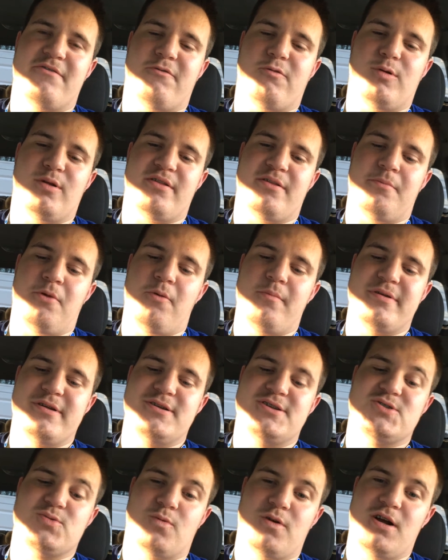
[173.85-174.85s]
the moment
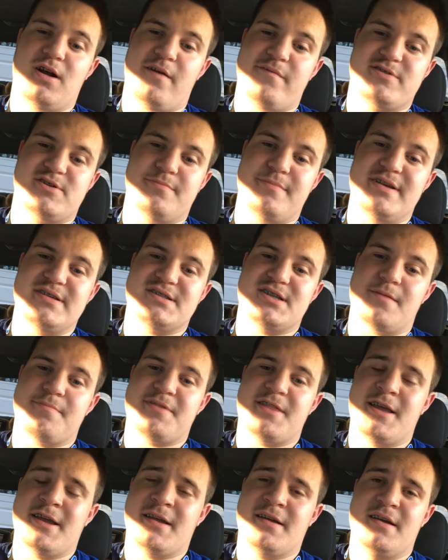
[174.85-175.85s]
you swerve to miss
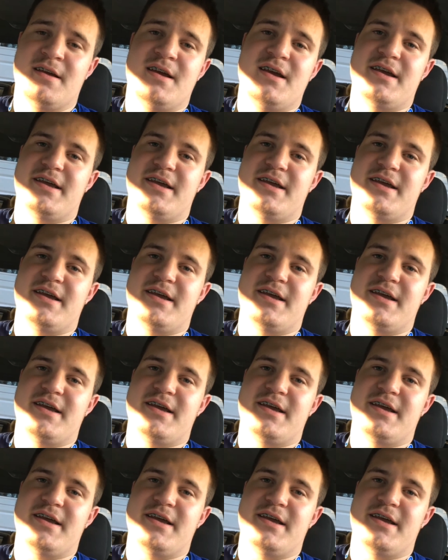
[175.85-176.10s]
something,